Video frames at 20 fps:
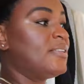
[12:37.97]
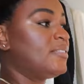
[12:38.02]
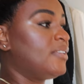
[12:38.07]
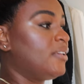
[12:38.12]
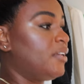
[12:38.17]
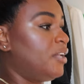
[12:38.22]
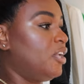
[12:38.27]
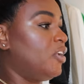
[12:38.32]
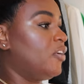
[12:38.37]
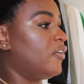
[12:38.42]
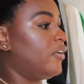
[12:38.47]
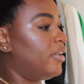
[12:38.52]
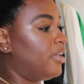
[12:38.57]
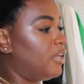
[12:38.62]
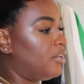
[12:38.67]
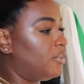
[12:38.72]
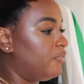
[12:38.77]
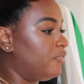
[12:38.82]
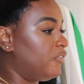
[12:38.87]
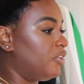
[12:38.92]
sit here and
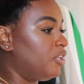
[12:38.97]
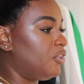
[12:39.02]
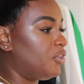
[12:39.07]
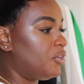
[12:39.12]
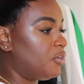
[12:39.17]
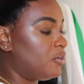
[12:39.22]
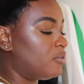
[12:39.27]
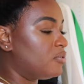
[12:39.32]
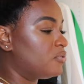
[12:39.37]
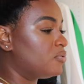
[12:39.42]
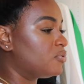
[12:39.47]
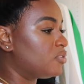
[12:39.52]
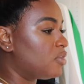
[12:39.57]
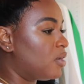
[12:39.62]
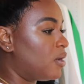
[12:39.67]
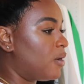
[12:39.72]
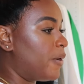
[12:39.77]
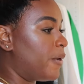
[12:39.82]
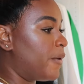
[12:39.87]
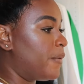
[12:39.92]
edit videos.
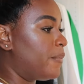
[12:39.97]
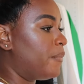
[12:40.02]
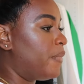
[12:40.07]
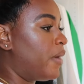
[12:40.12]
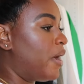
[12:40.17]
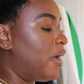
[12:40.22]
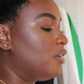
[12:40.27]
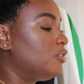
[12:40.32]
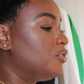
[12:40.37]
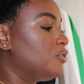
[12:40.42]
Um, I